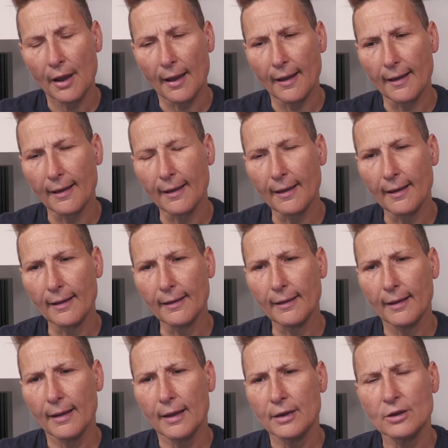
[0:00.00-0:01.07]
Uh,
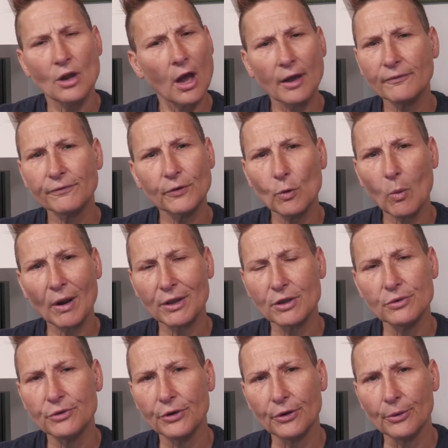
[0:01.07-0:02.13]
not for what
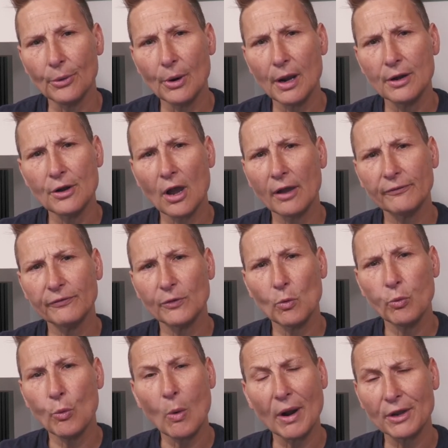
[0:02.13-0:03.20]
you do, not for
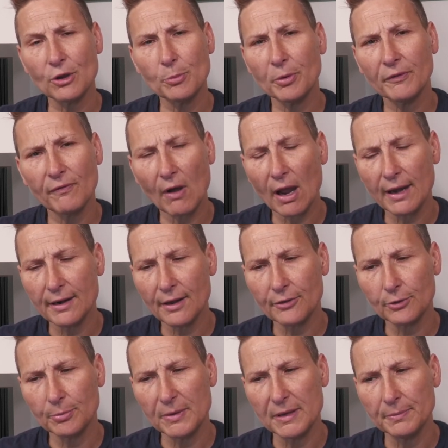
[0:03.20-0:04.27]
what you provide
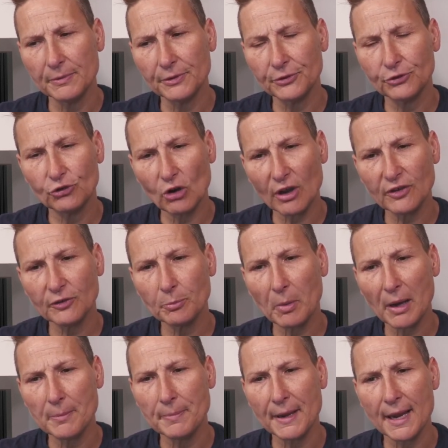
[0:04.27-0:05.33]
other people's, just
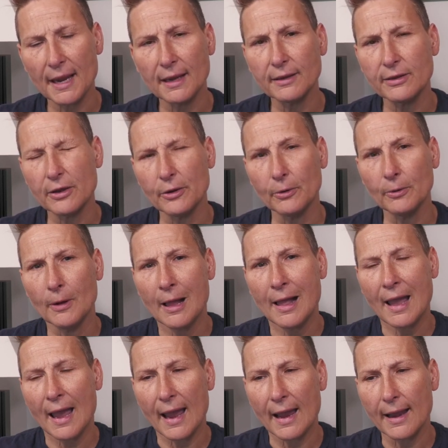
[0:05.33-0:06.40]
by being you.
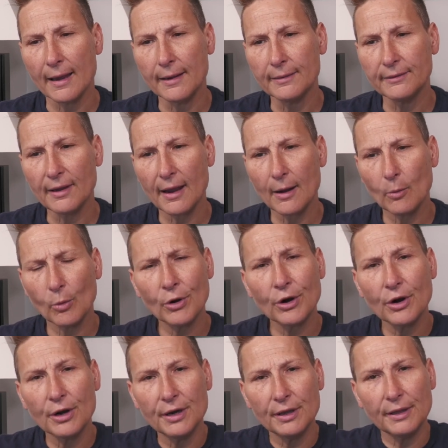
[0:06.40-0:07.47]
And we're
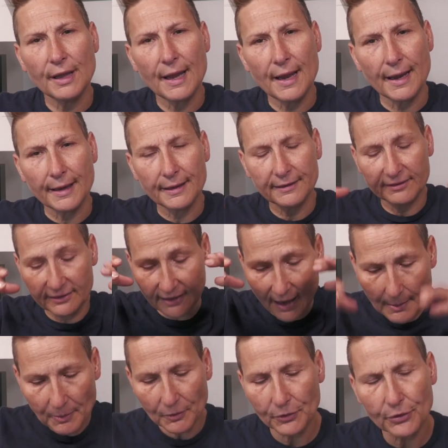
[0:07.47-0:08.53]
gonna like
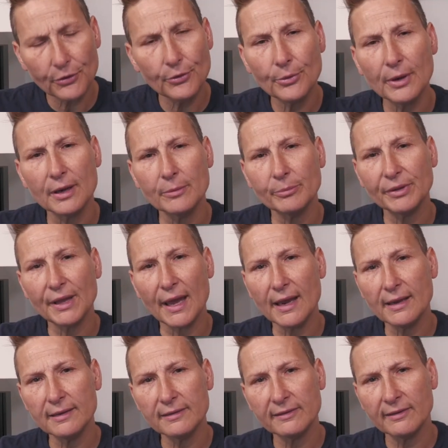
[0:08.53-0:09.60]
staple you in
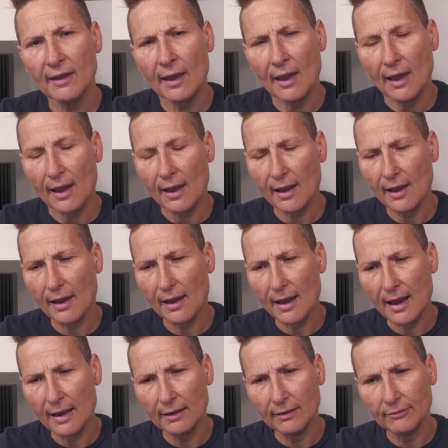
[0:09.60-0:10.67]
place uh,
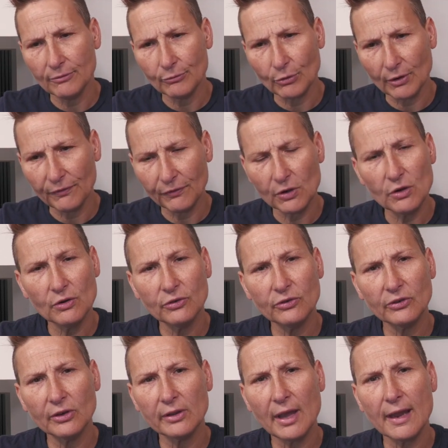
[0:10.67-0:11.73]
and refuse
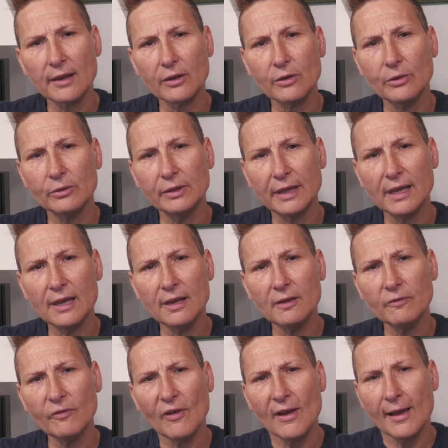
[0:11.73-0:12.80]
to let you
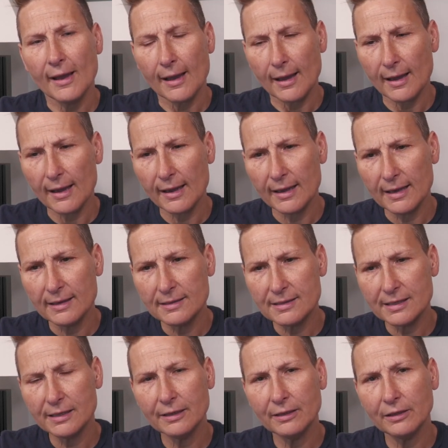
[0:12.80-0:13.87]
leave uh,
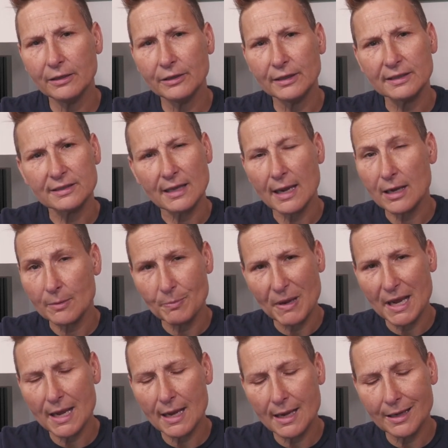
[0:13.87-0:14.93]
until it's like
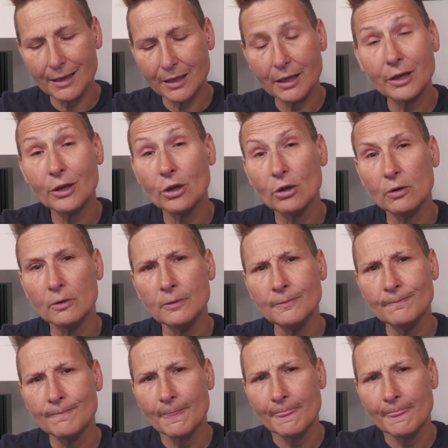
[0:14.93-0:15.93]
being in a cocoon